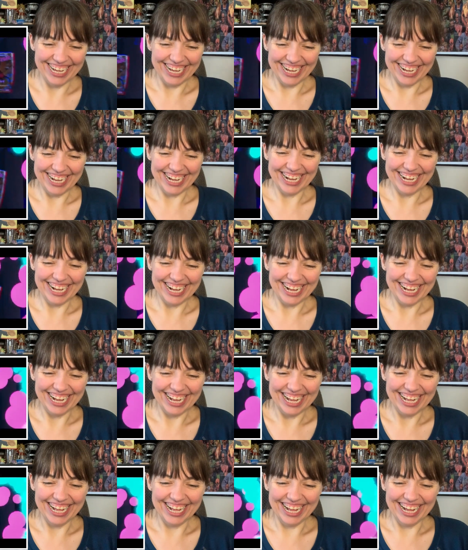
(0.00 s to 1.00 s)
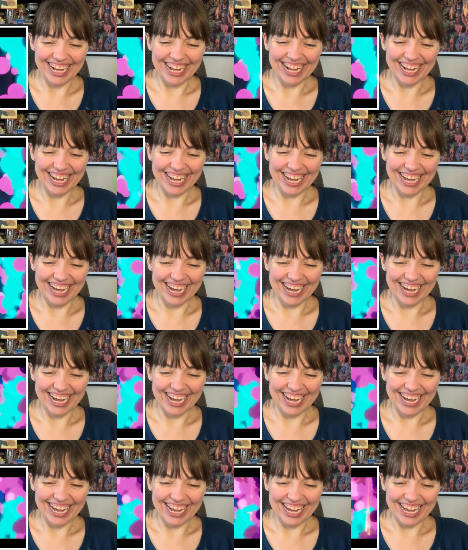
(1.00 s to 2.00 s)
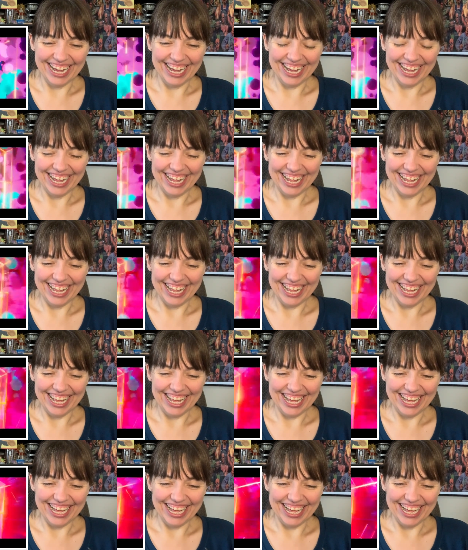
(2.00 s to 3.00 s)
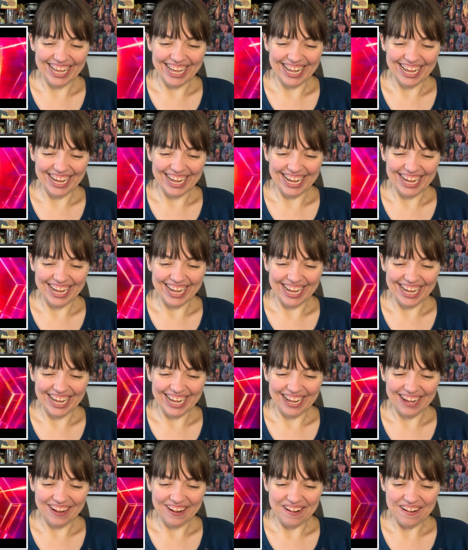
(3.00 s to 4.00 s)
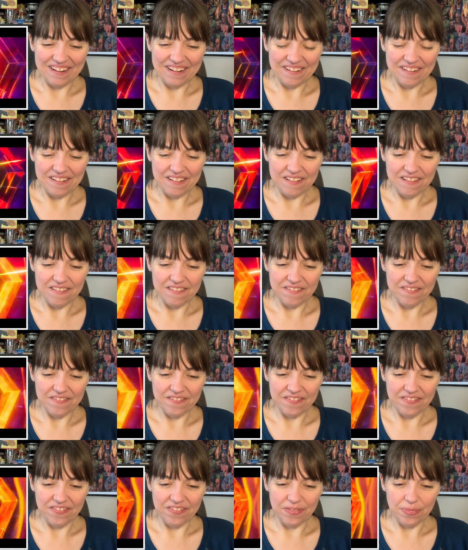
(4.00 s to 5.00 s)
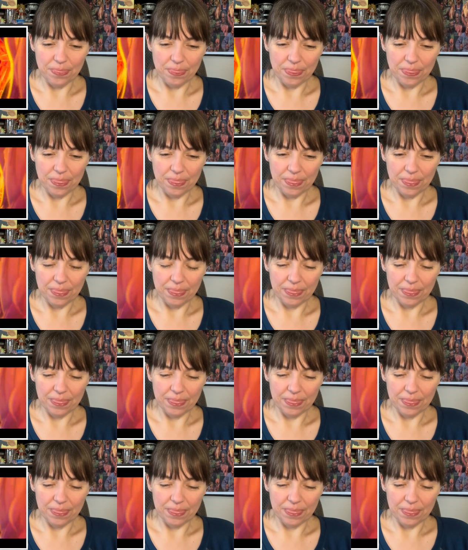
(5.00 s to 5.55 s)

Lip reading: Nobody speaks.